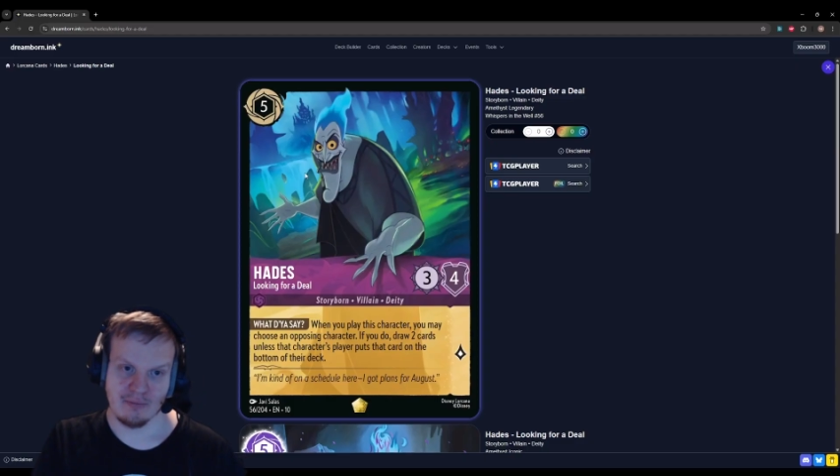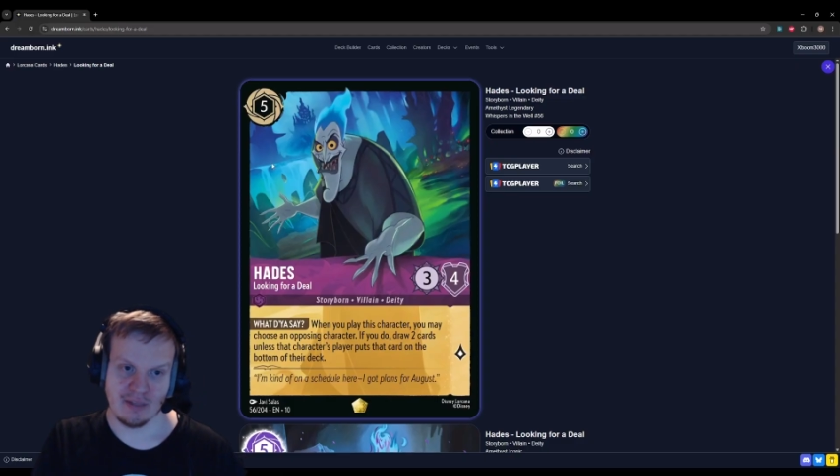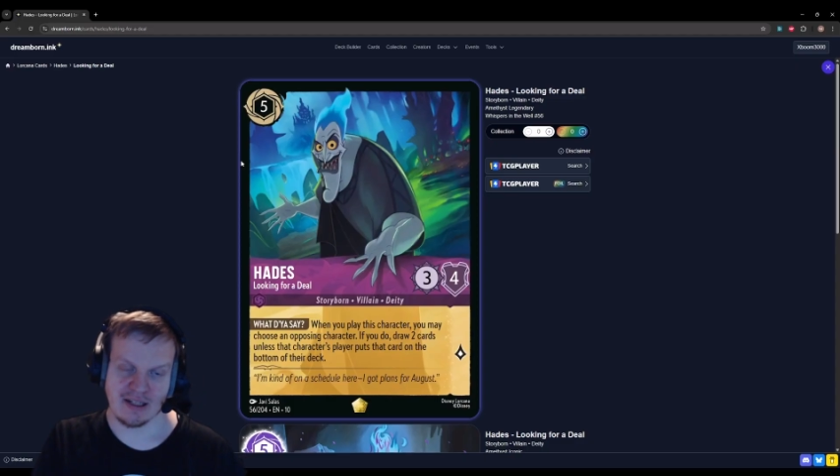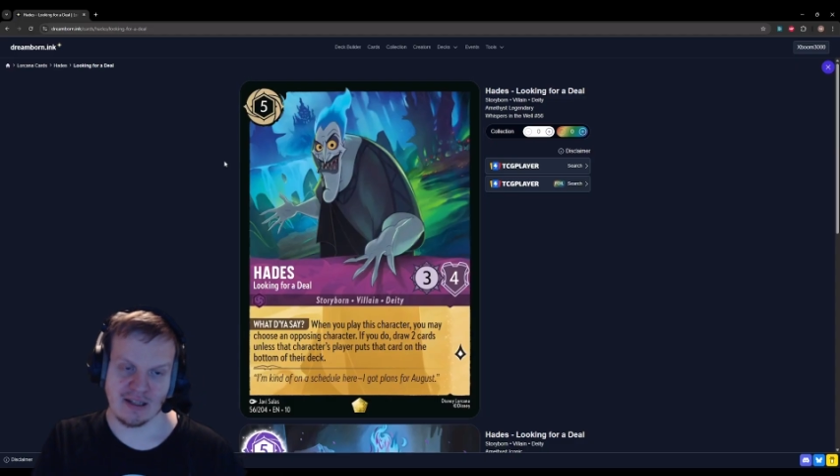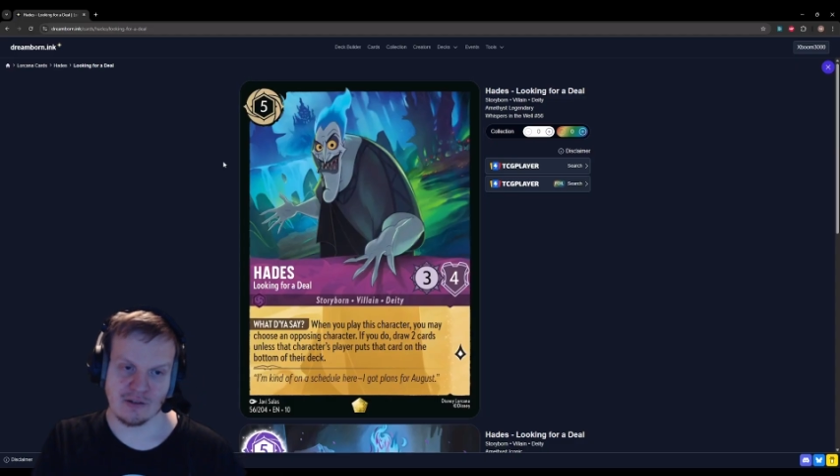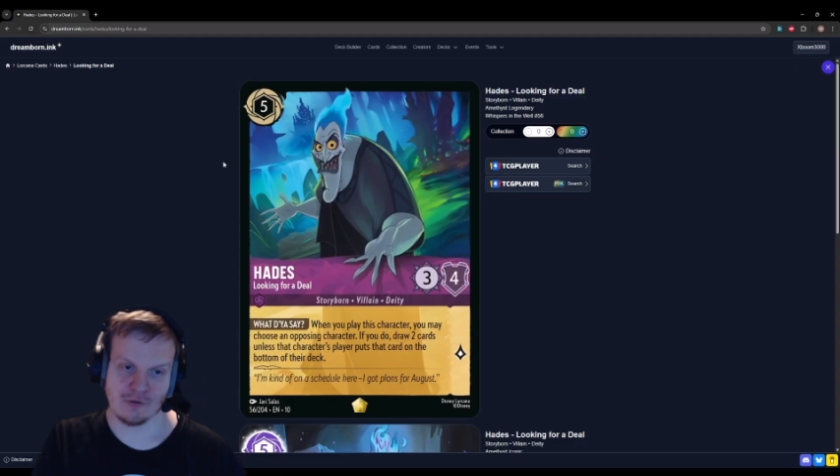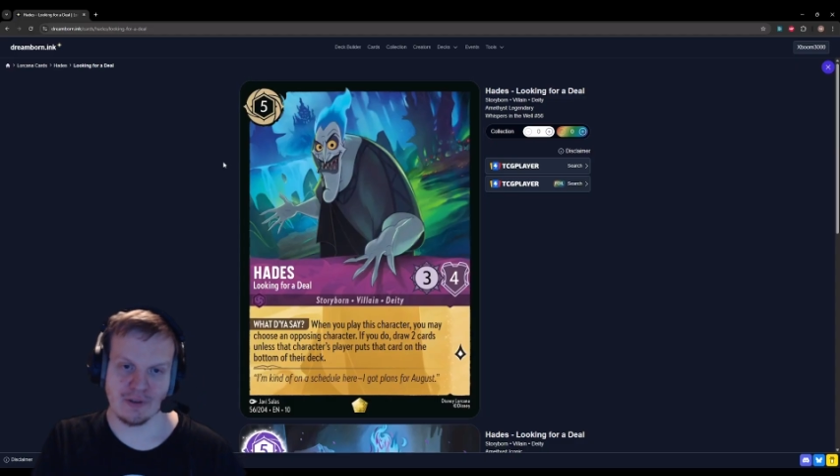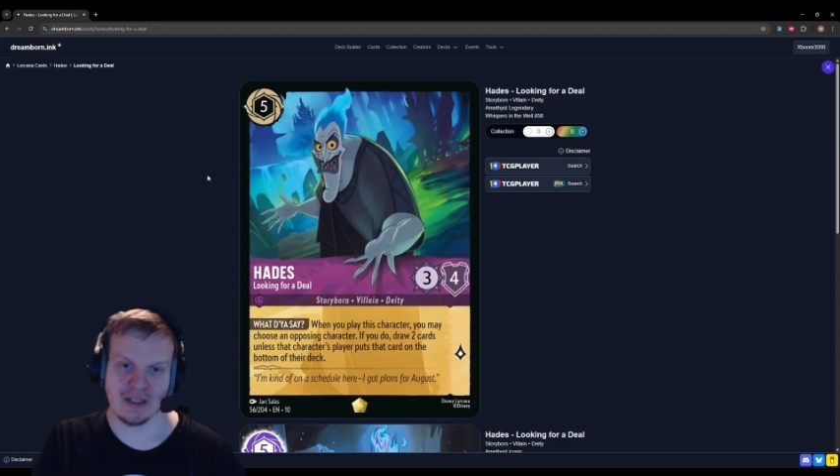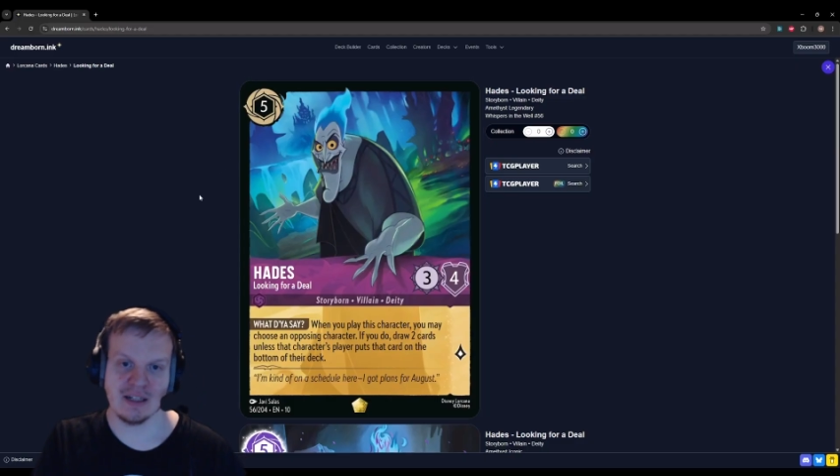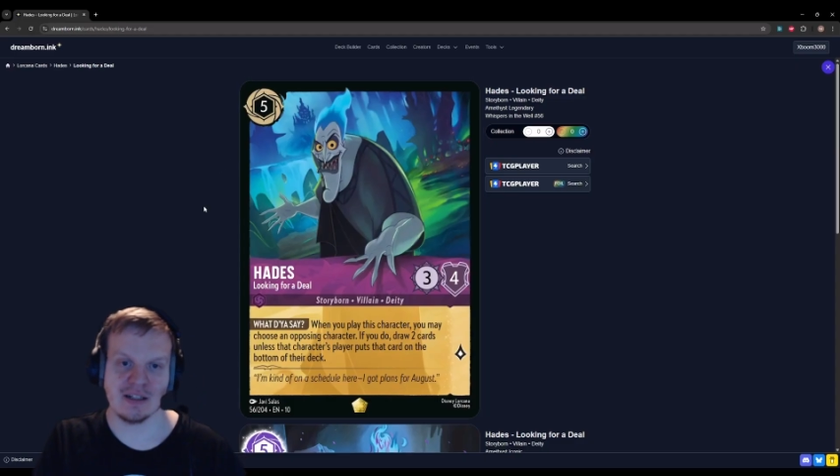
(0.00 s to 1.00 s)
makes it
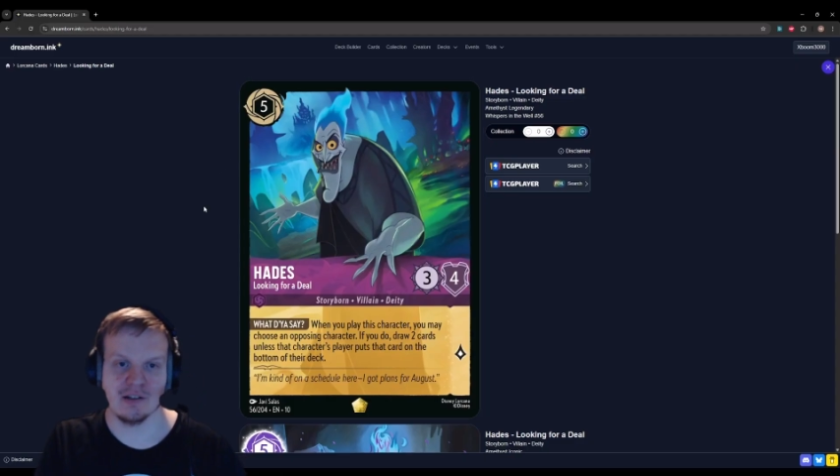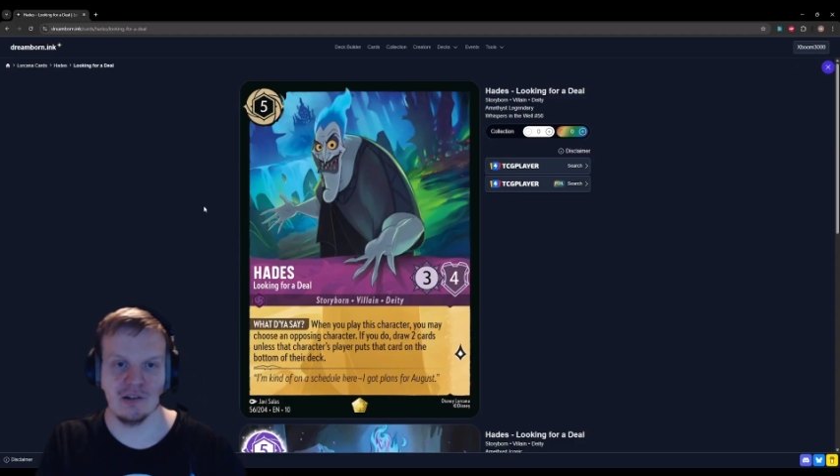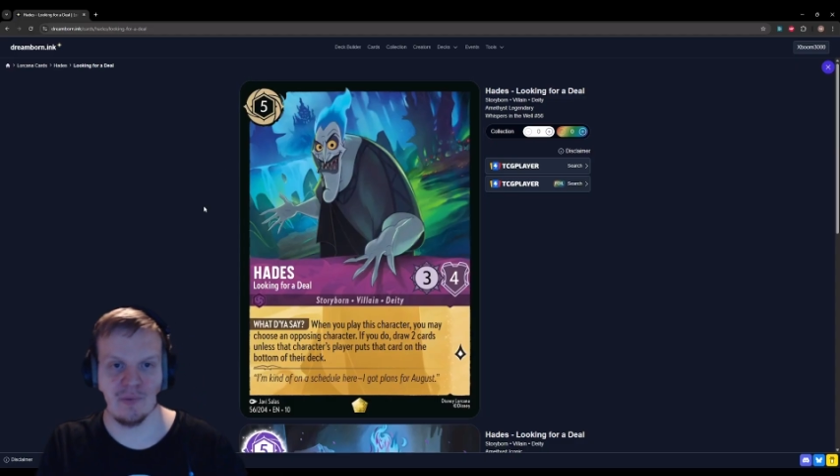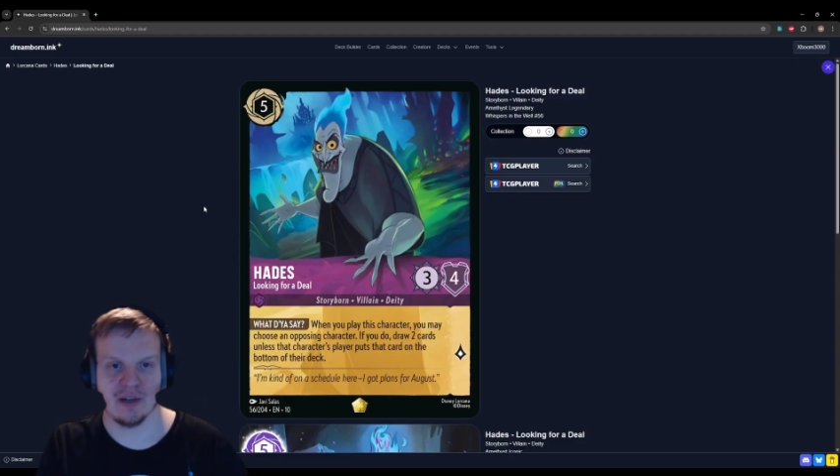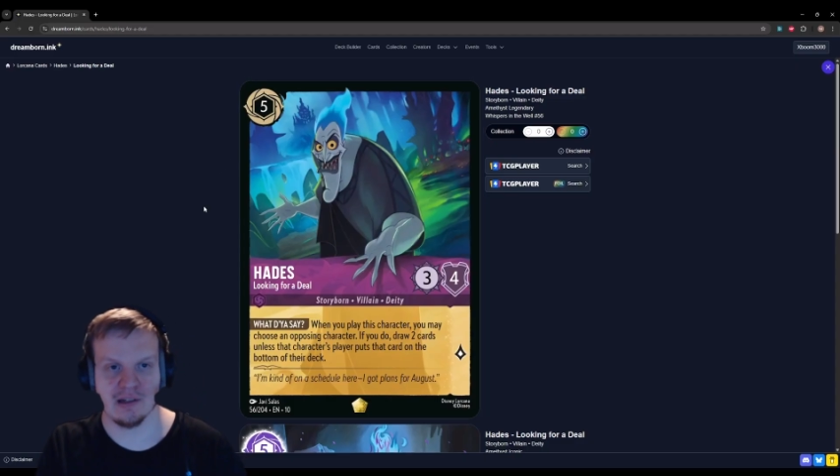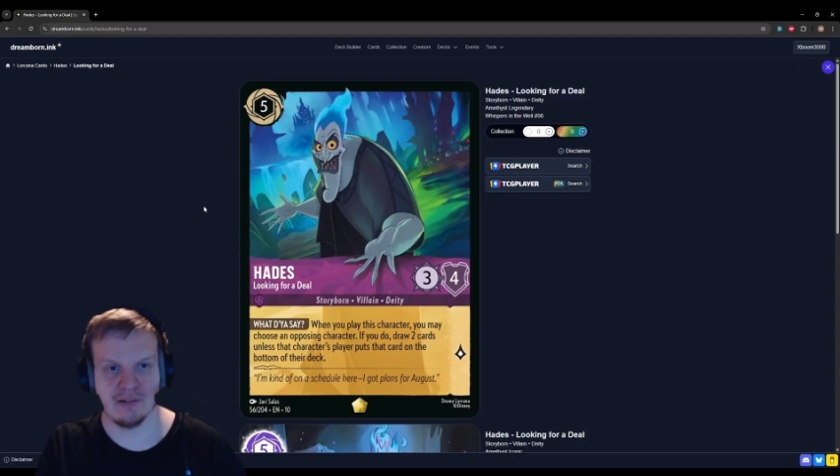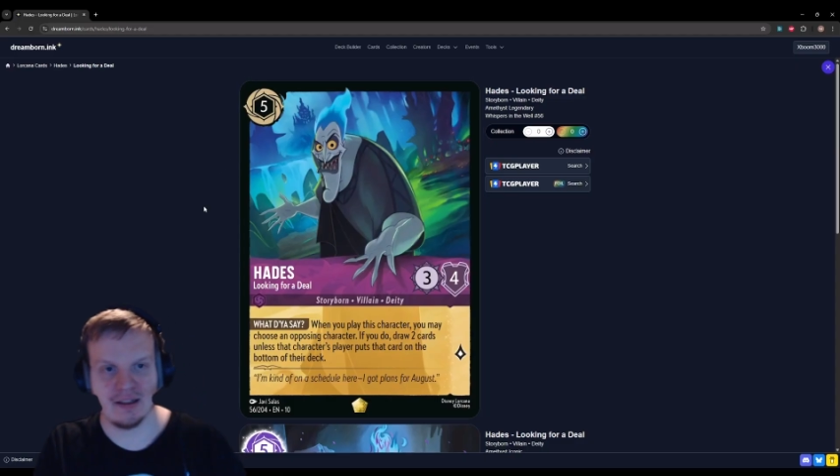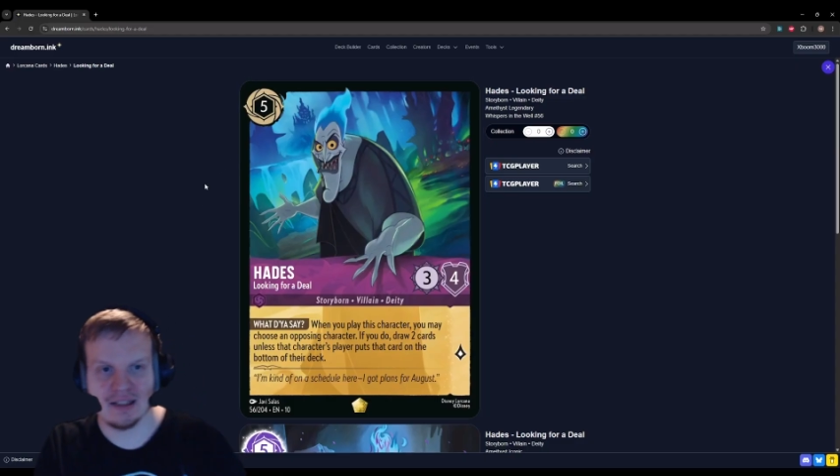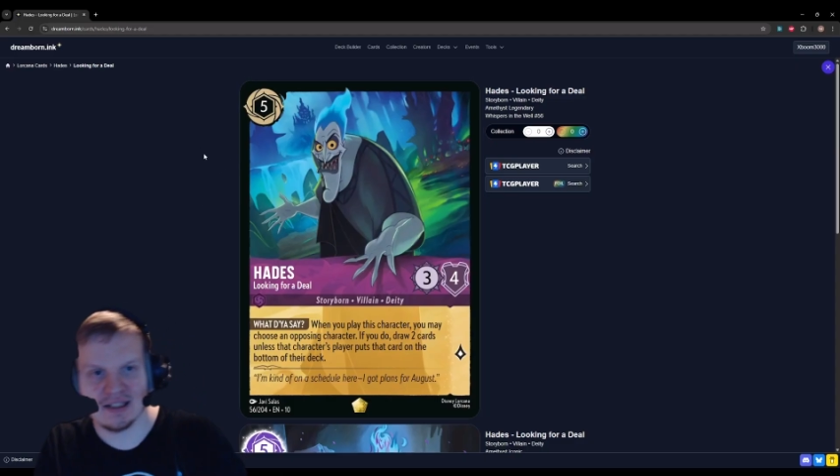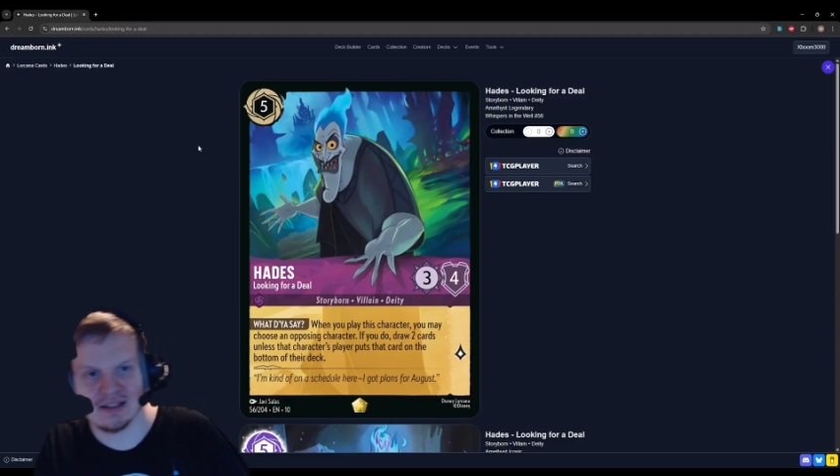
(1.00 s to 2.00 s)
so easy to
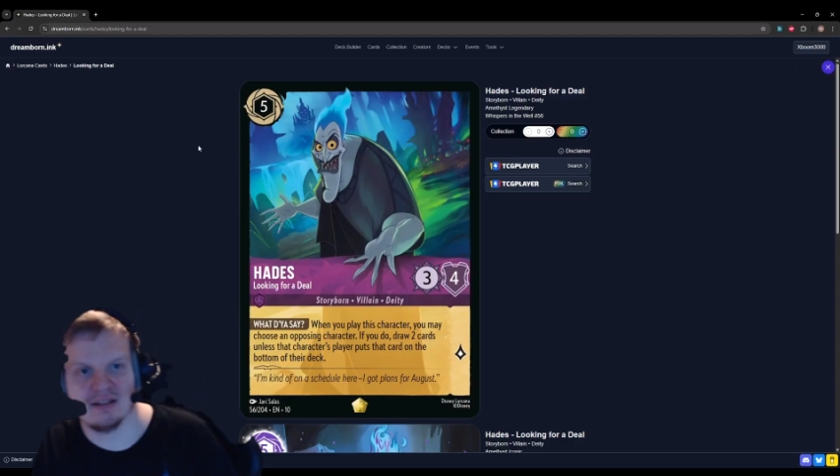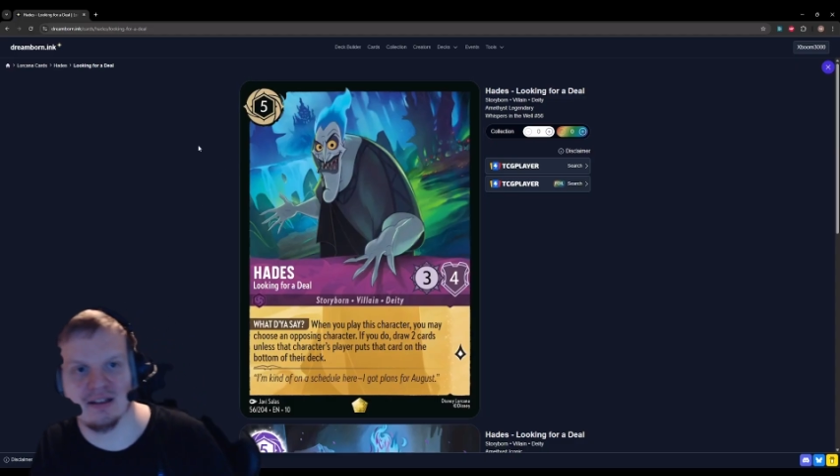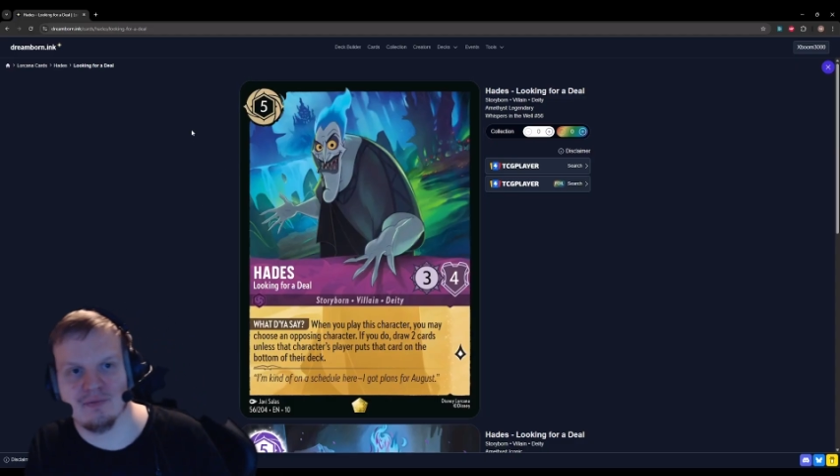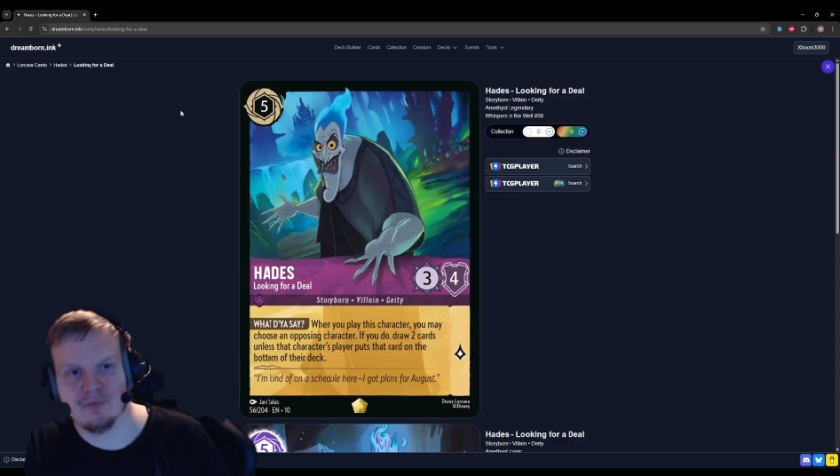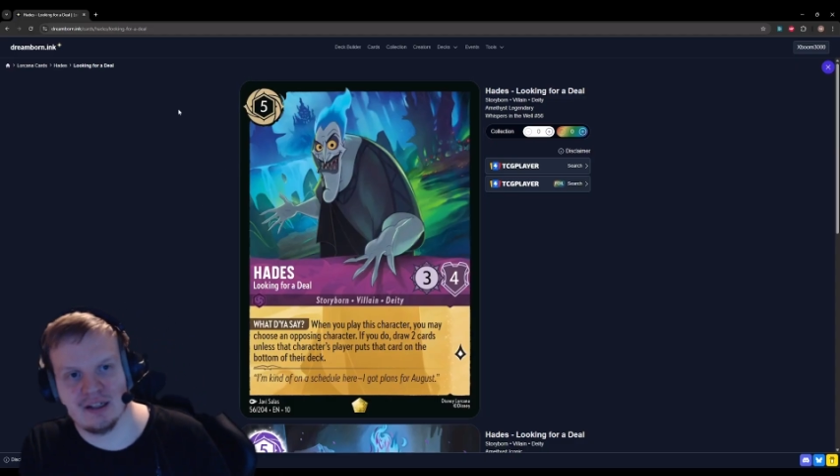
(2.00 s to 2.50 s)
evaluate is that